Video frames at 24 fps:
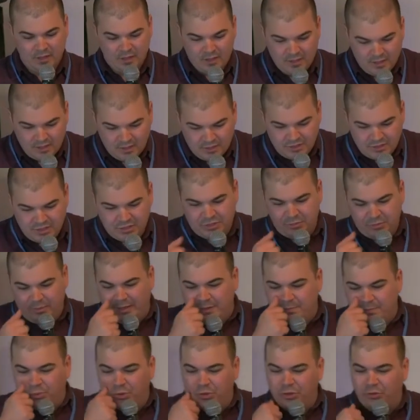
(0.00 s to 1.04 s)
So to
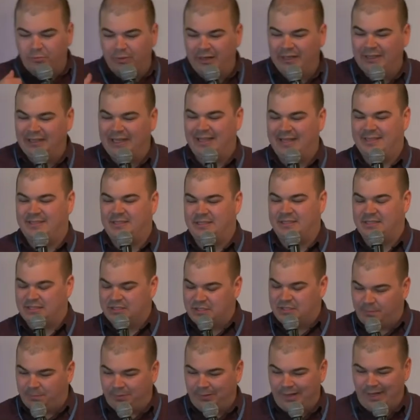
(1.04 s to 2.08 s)
end, put the red letters
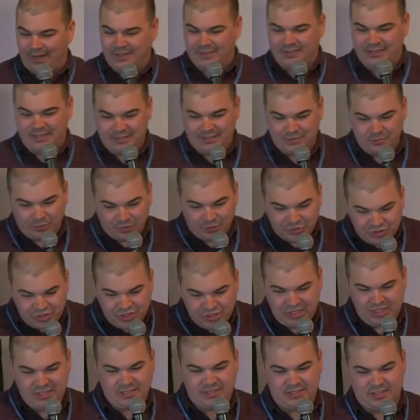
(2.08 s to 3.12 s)
into practice. What
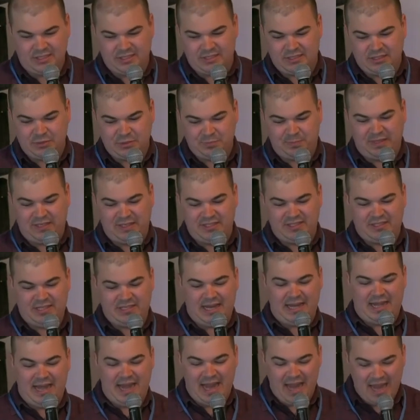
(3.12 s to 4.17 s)
Jesus has been
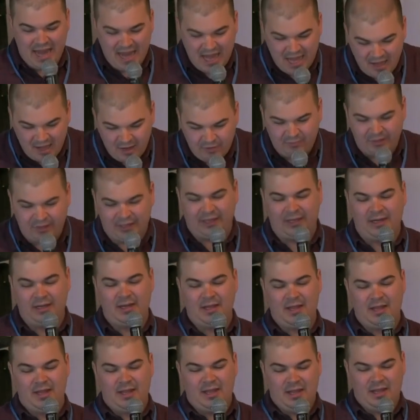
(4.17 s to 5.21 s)
saying, hearing
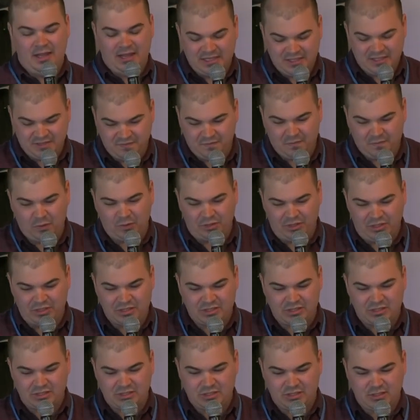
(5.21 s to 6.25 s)
his
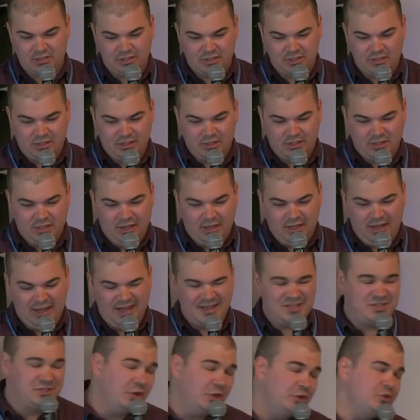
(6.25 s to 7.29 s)
voice.
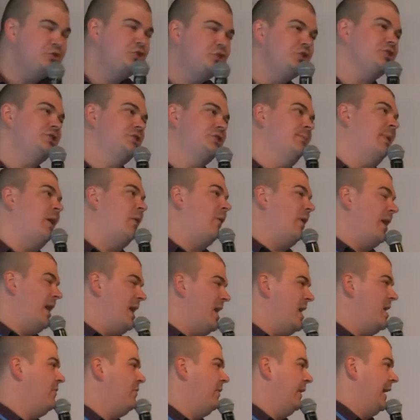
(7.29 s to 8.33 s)
It's not just about
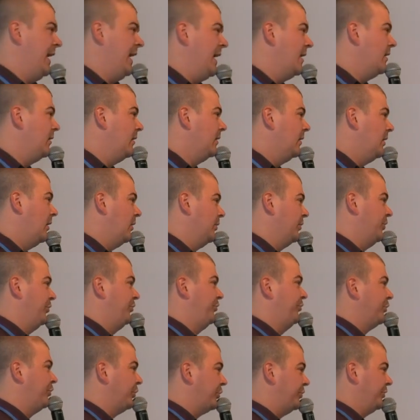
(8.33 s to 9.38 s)
hearing it on a
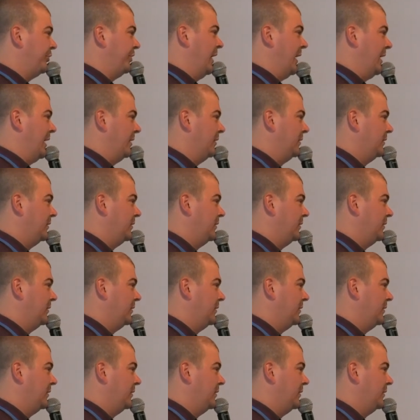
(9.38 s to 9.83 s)
Sunday.